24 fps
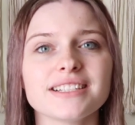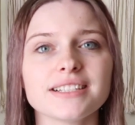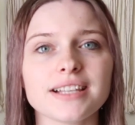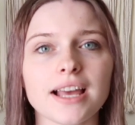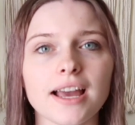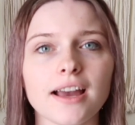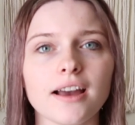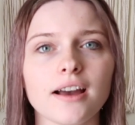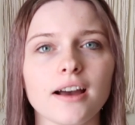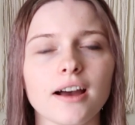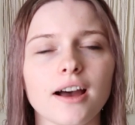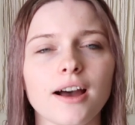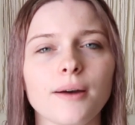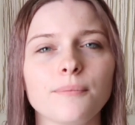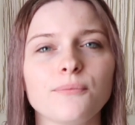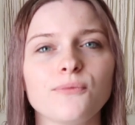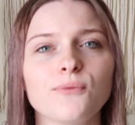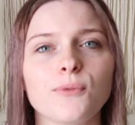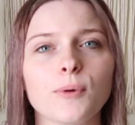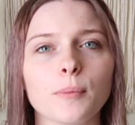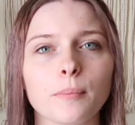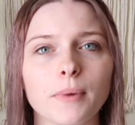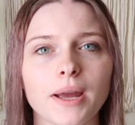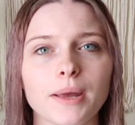set up
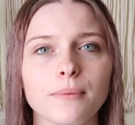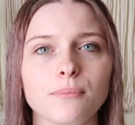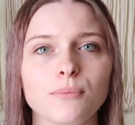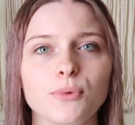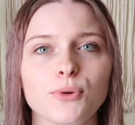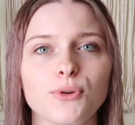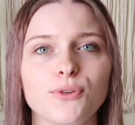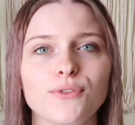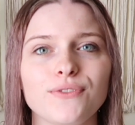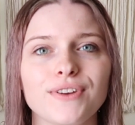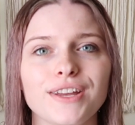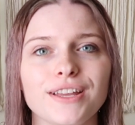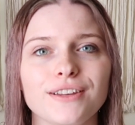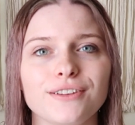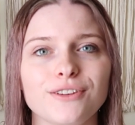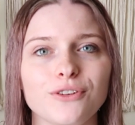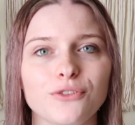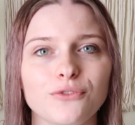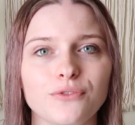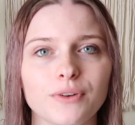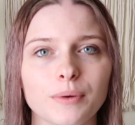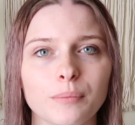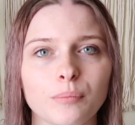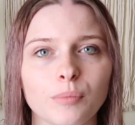for my move in
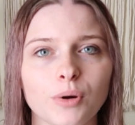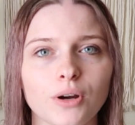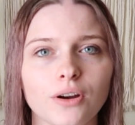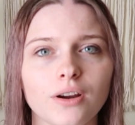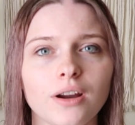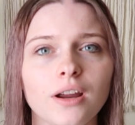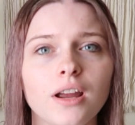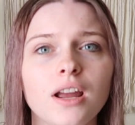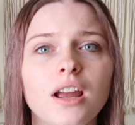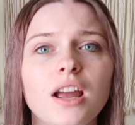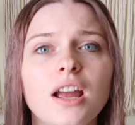November,